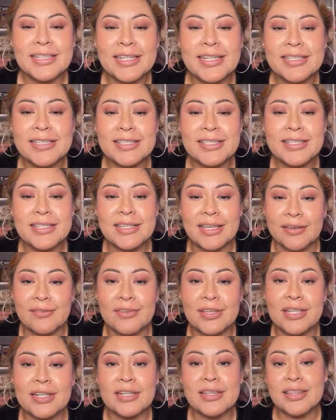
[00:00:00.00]
it's
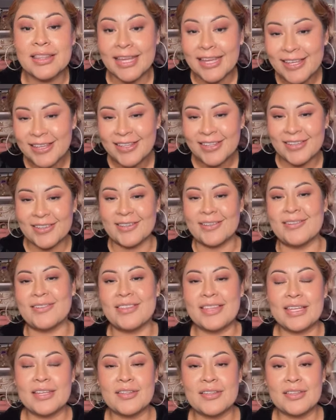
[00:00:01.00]
giving thank
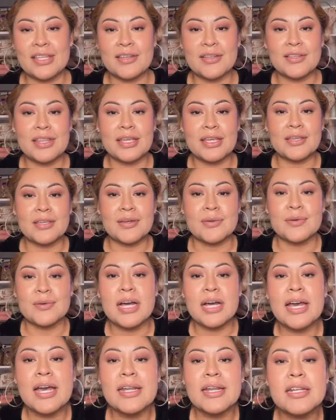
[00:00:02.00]
you thank you thank you thank you
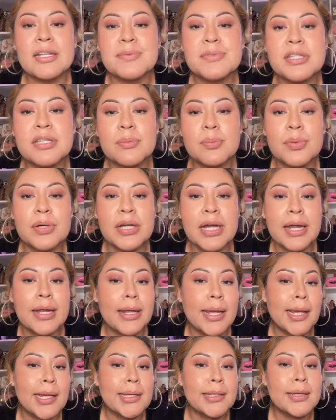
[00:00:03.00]
i had lipstick but
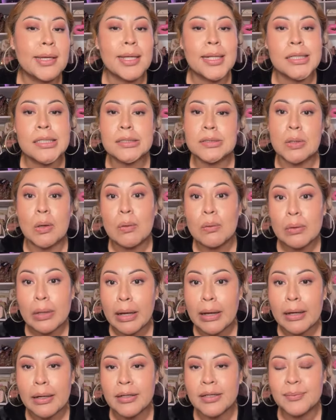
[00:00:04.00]
i ate and it's all
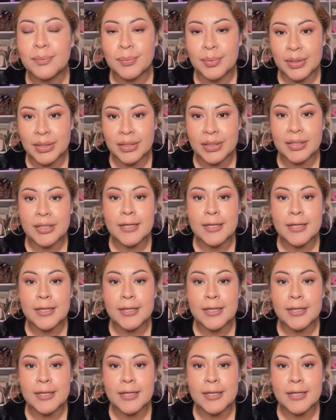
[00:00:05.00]
gone but